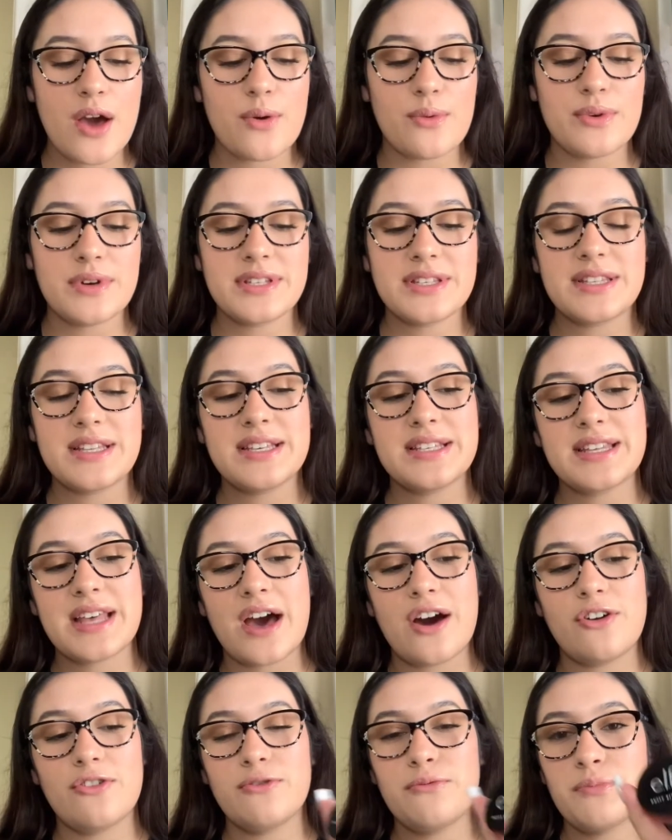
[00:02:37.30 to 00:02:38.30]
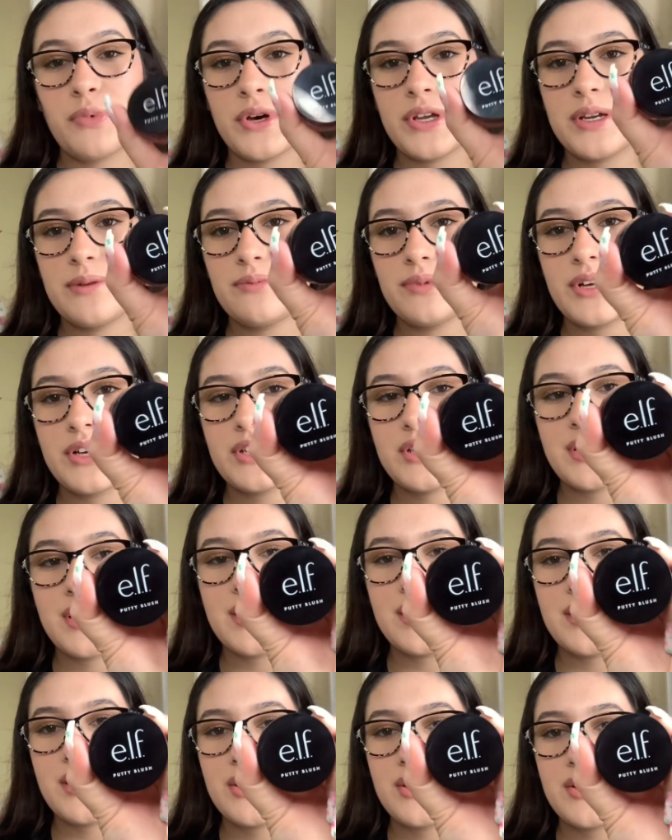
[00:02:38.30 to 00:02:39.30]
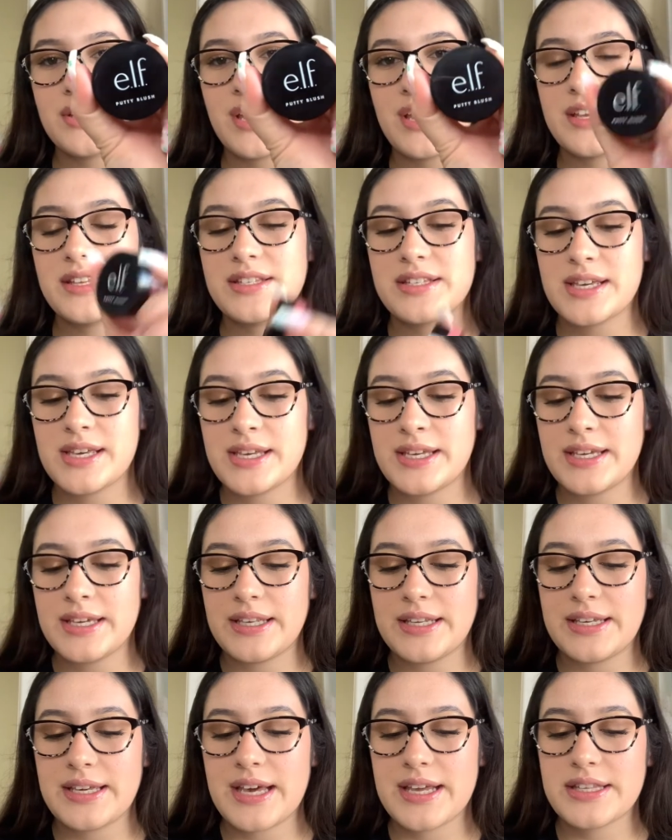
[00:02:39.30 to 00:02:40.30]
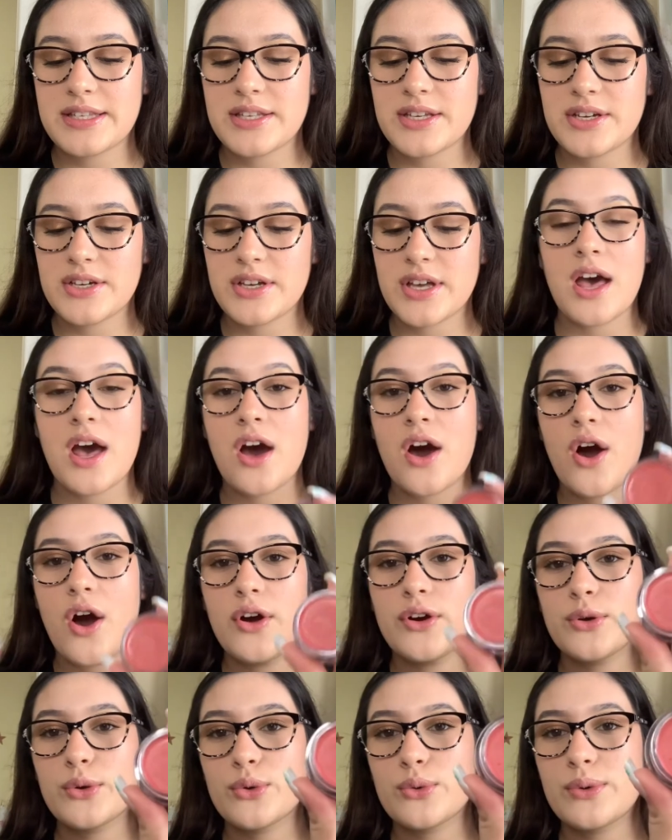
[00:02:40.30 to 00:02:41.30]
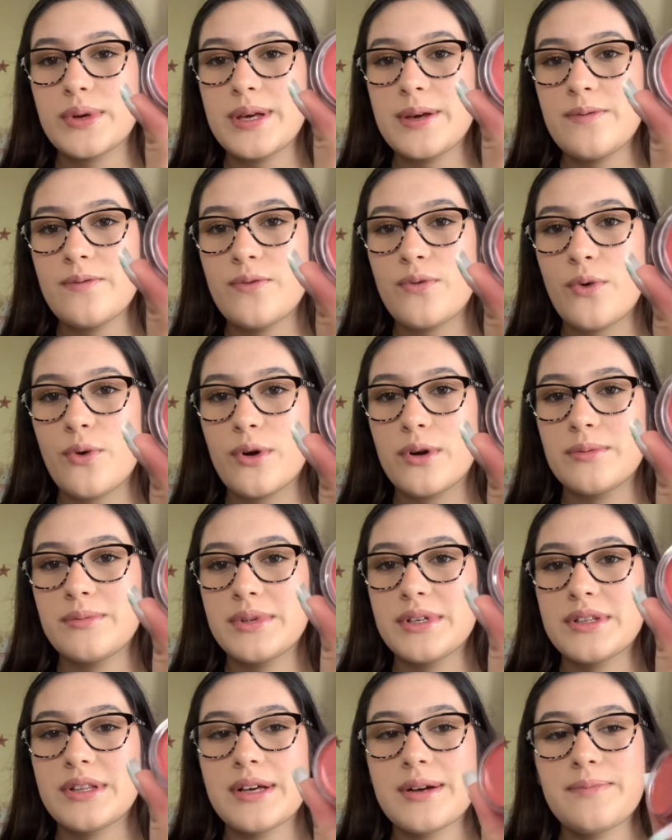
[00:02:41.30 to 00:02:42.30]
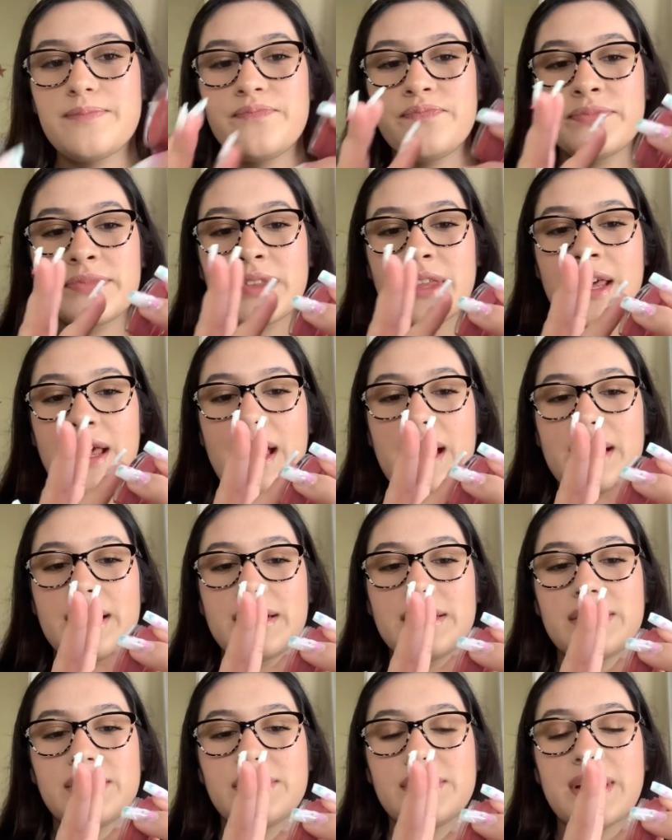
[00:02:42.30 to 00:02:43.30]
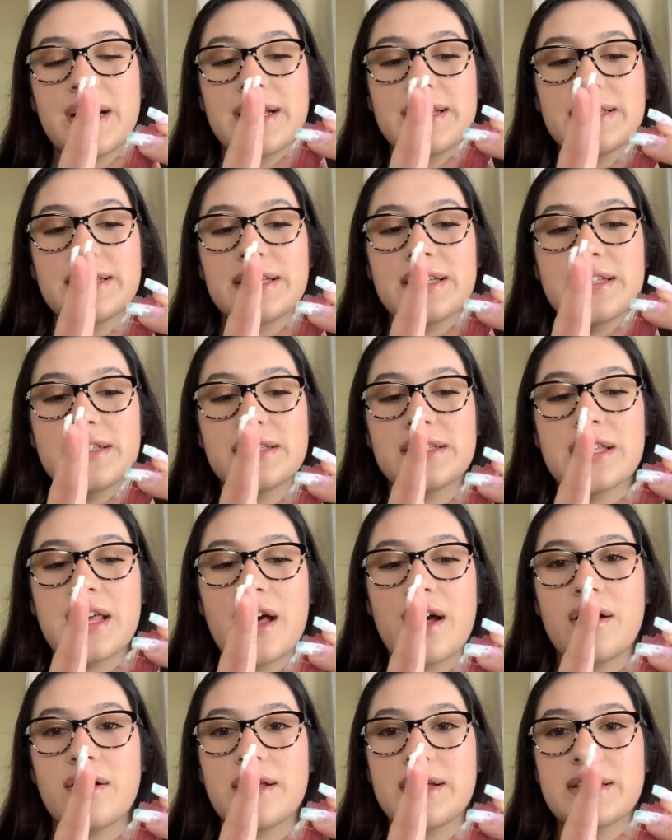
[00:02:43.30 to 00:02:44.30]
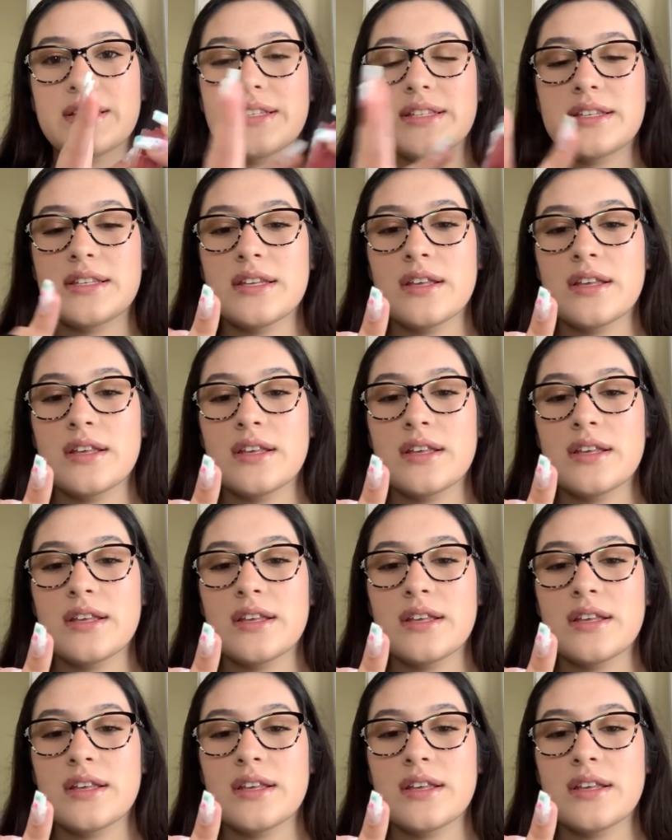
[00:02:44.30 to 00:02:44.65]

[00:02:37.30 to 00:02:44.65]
was this e.l.f. Putty Blush in the shade Tahiti. It's a, a cream formula and as you guys can tell, it's